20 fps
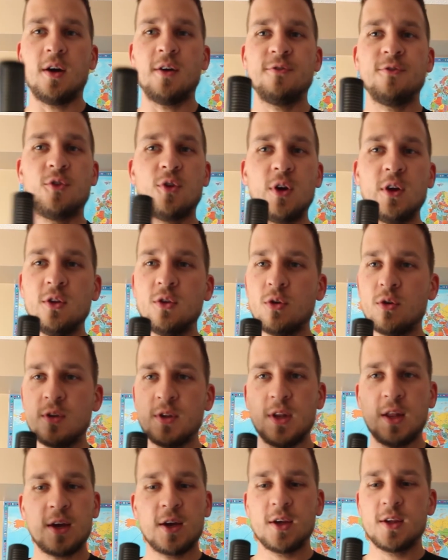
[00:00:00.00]
For
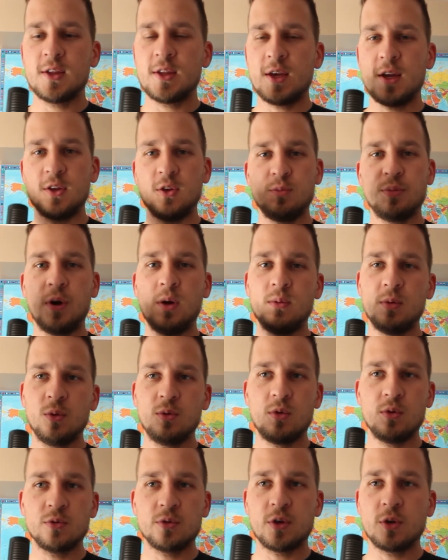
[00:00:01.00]
indoors, like I said, you probably
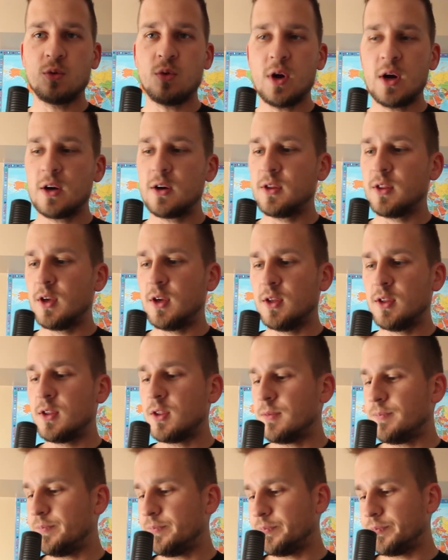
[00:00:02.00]
won't require
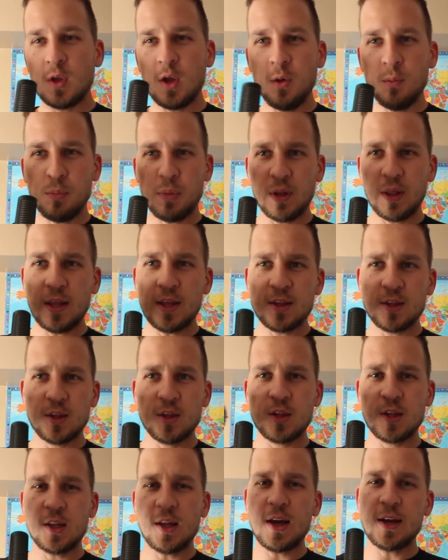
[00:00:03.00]
these, but let's
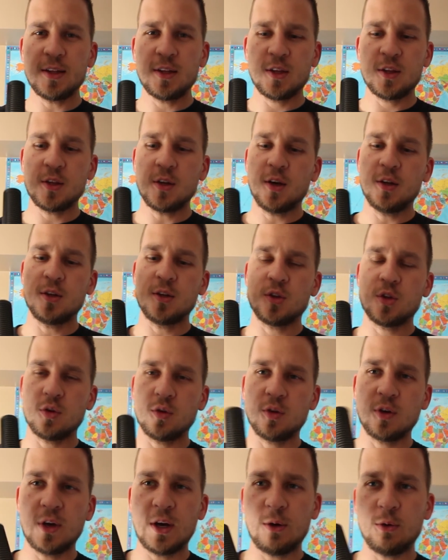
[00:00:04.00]
just slide this on and show
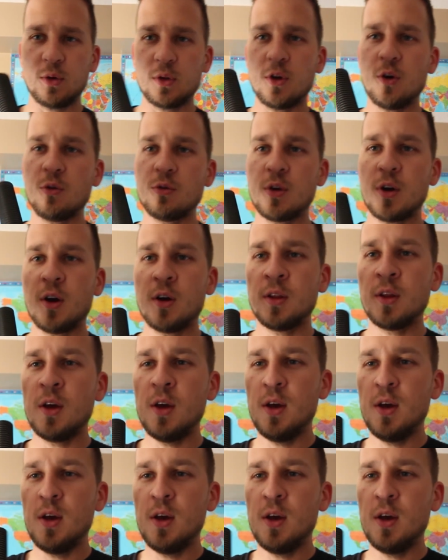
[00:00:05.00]
you how it goes on.